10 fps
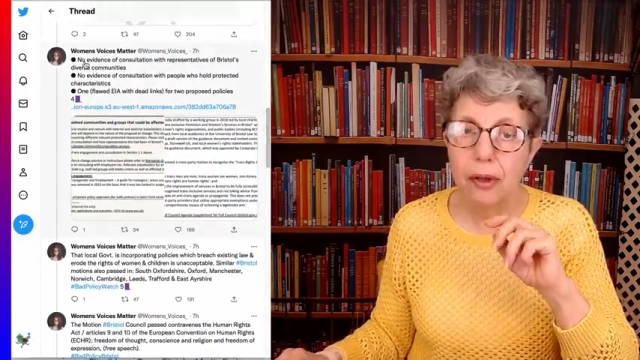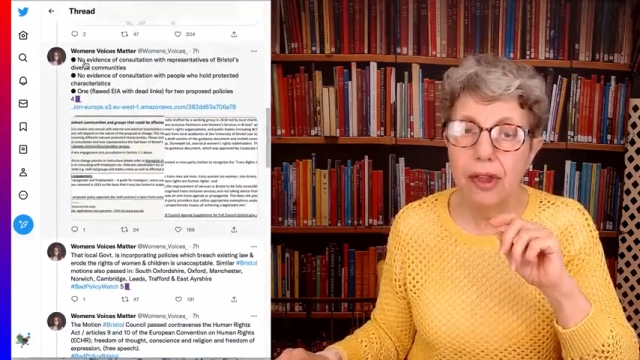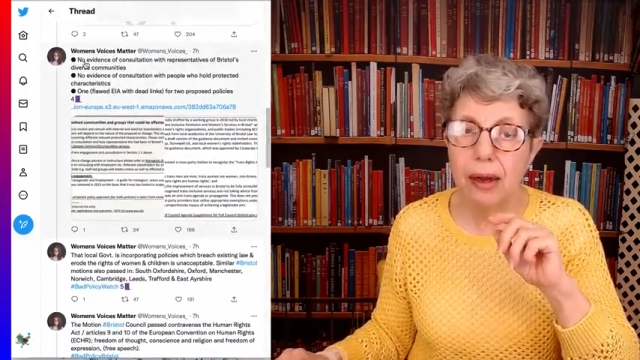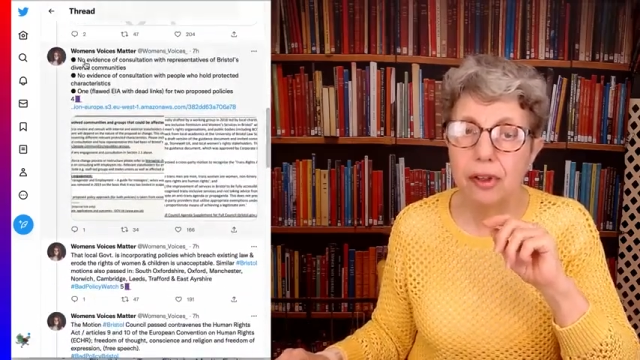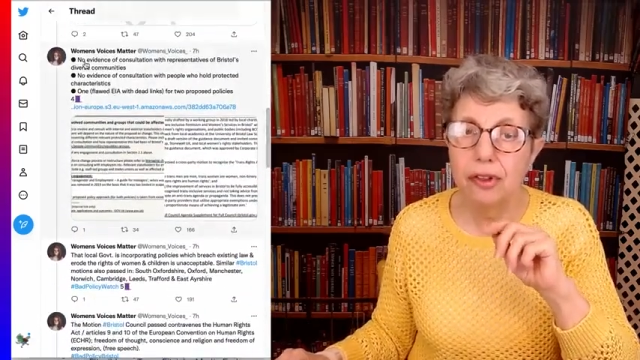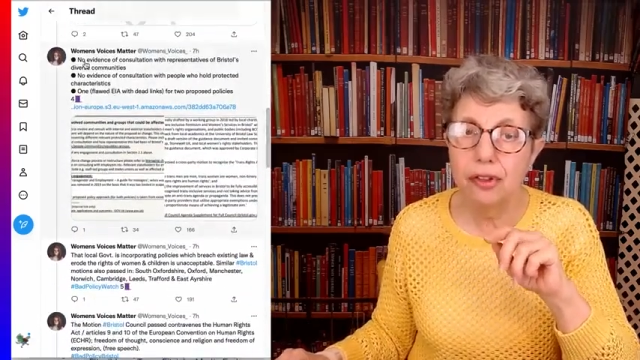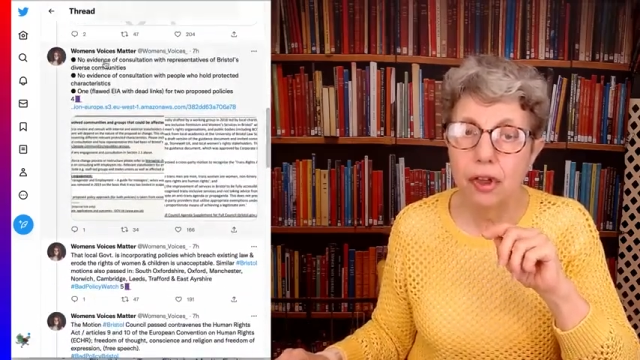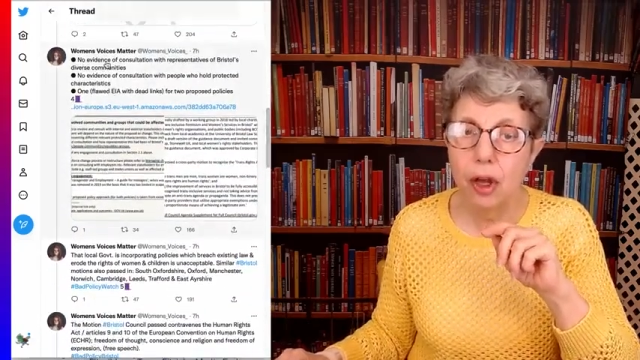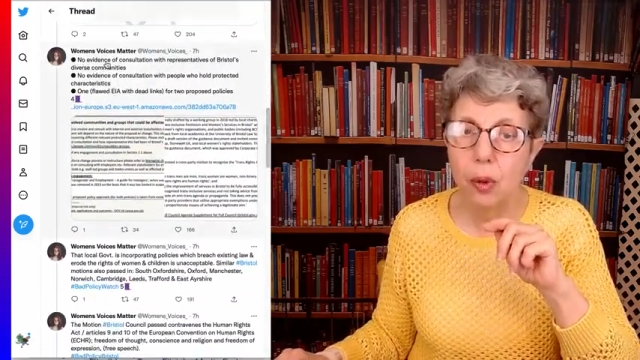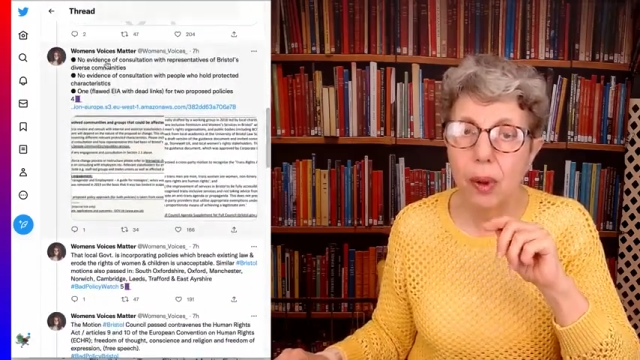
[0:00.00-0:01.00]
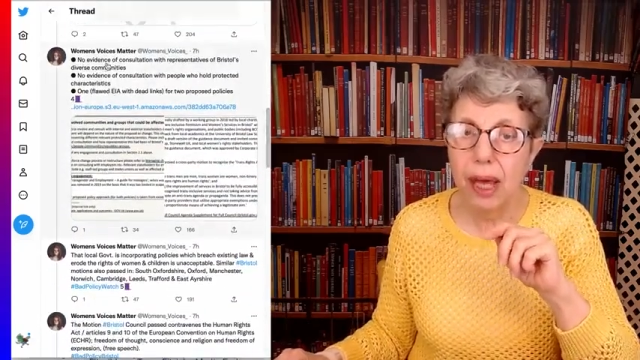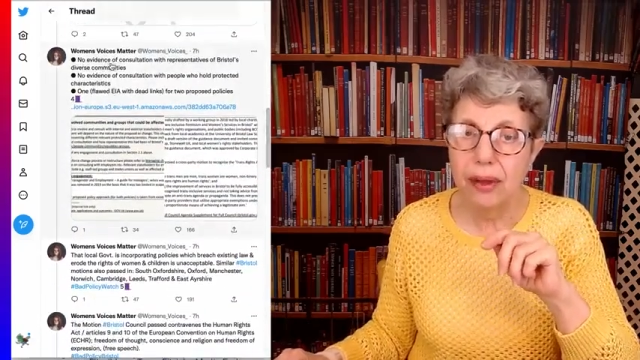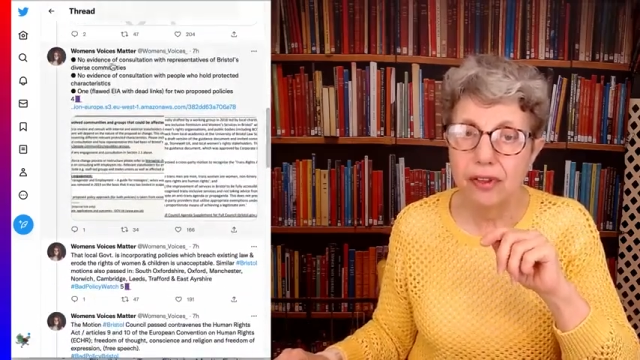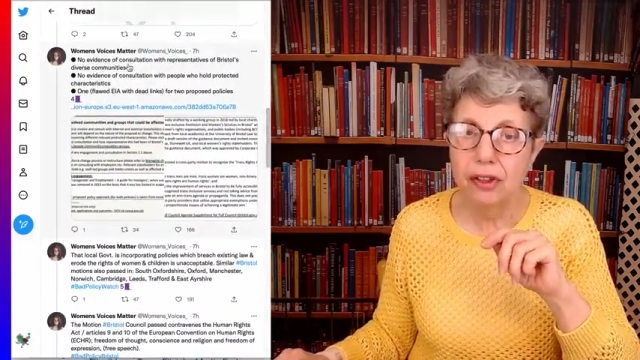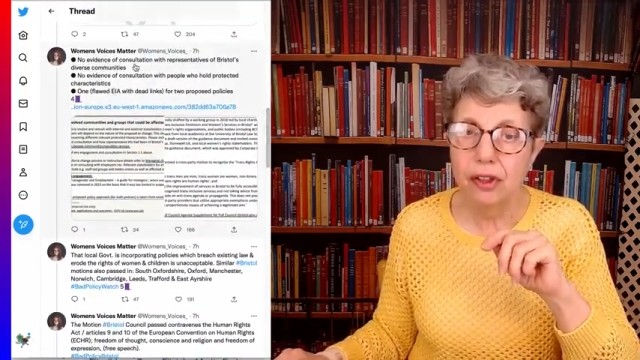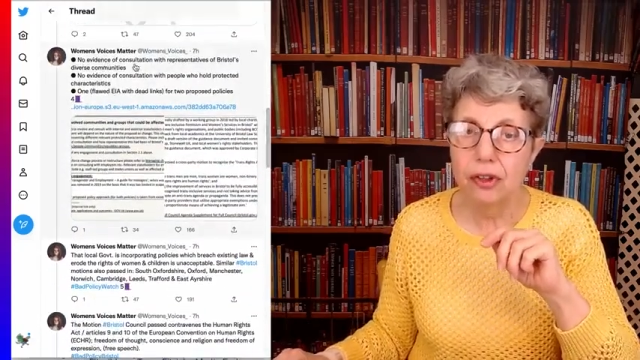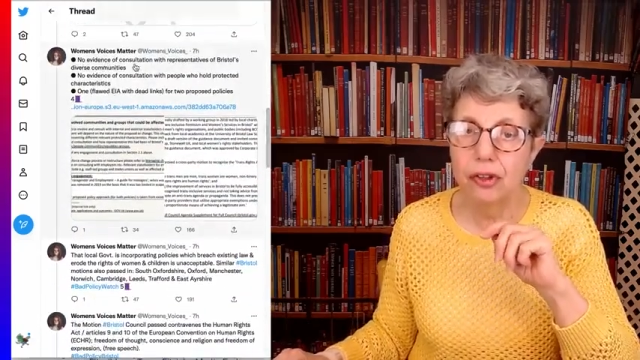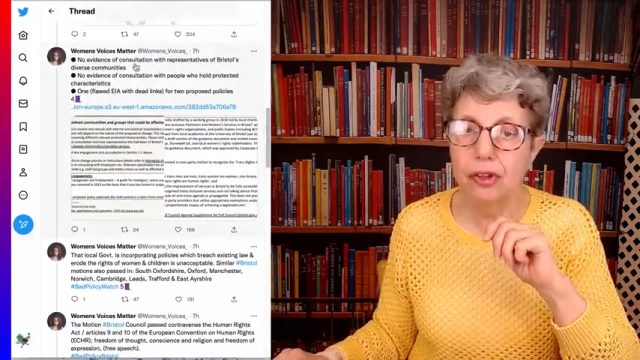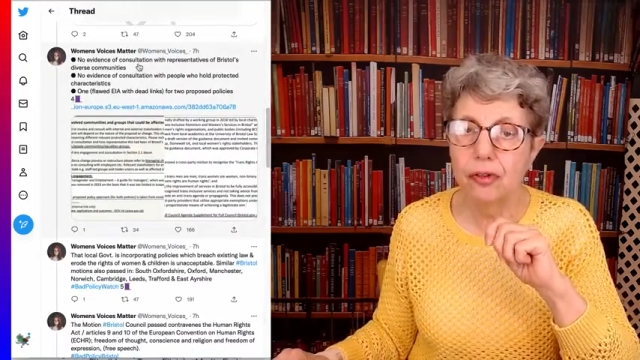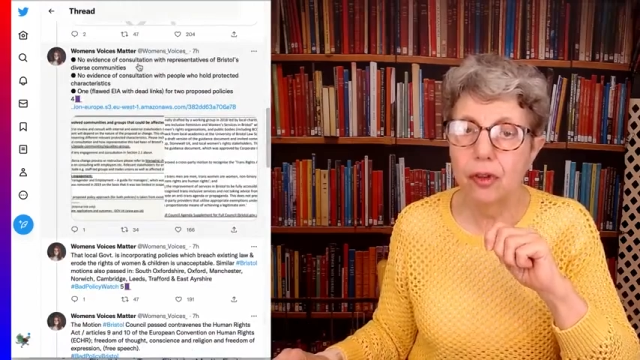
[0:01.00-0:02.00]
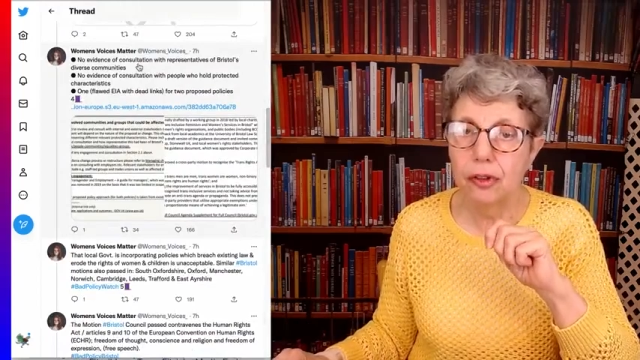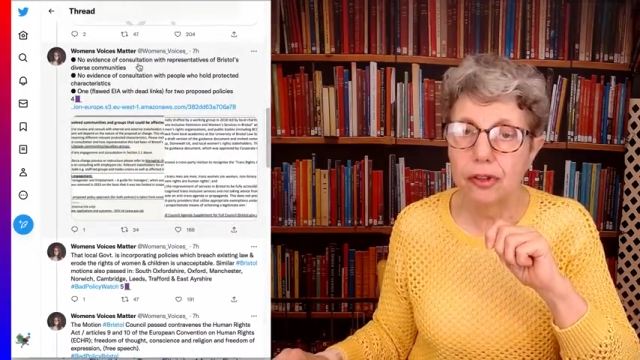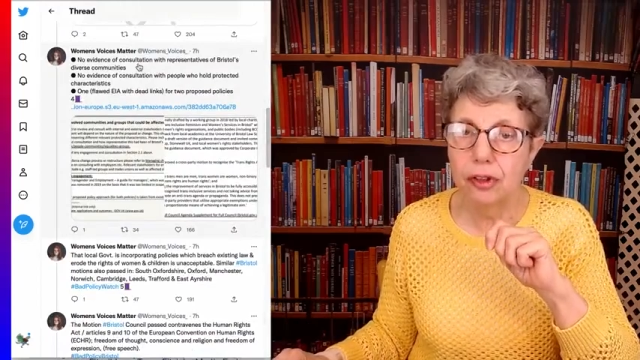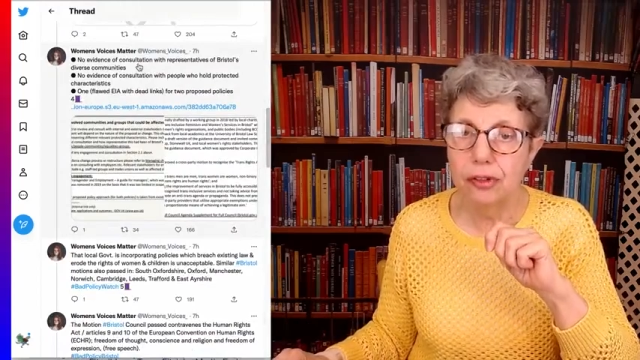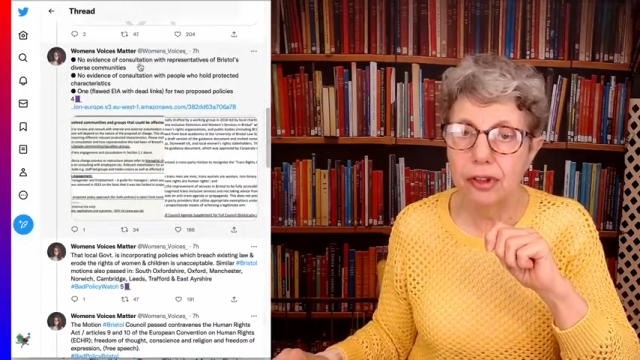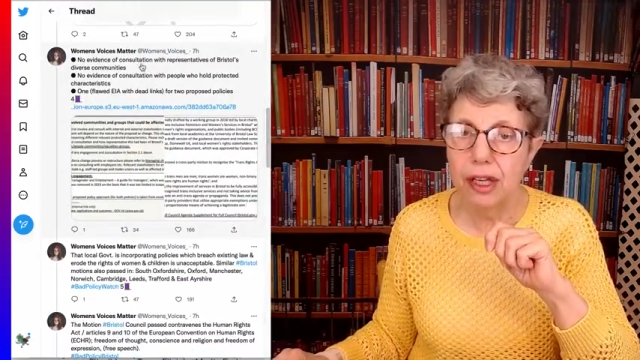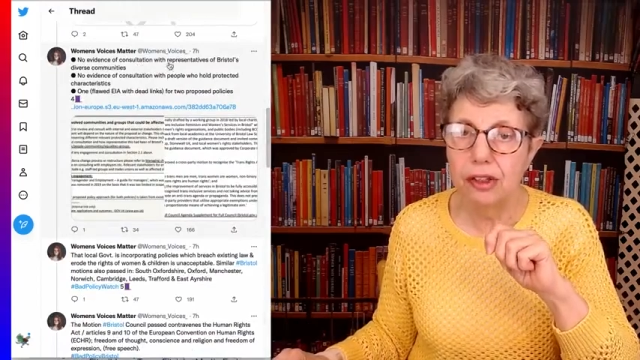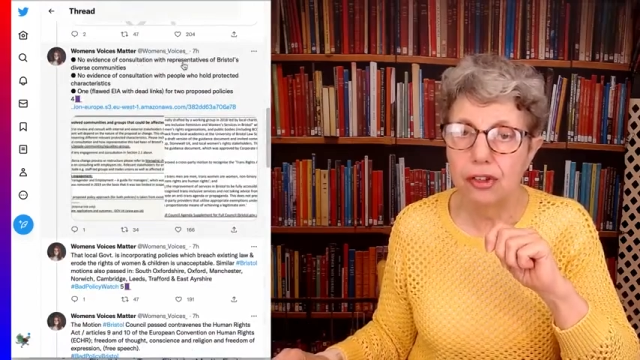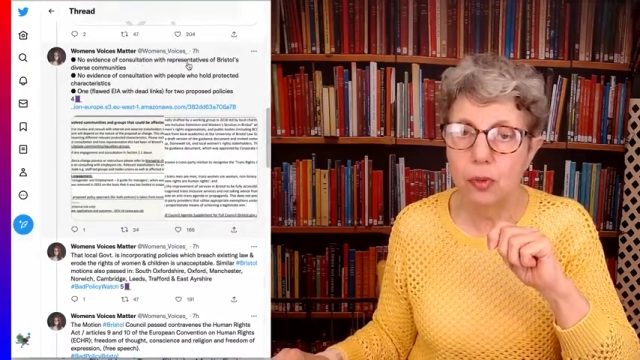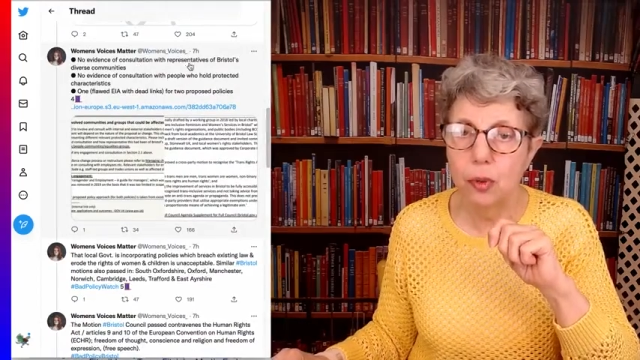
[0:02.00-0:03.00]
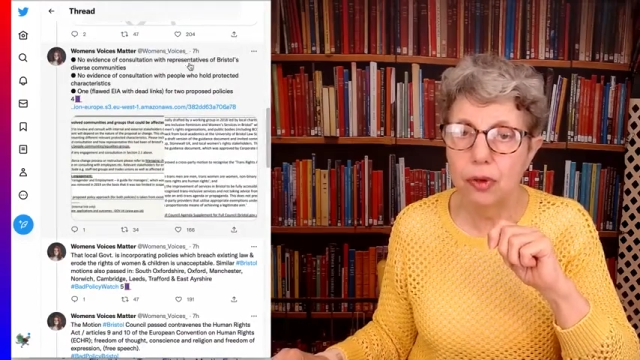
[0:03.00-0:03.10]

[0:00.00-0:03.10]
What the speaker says: There is no evidence of consultation